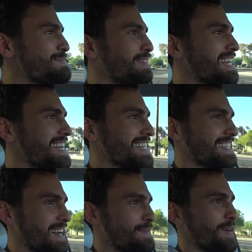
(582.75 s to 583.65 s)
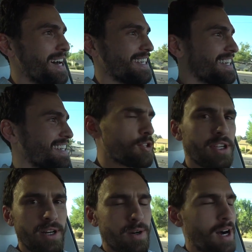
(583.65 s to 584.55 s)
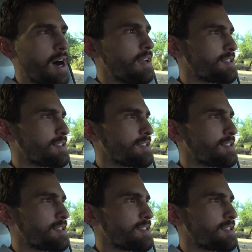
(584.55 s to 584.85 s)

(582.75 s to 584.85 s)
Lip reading: Please, someone. Also,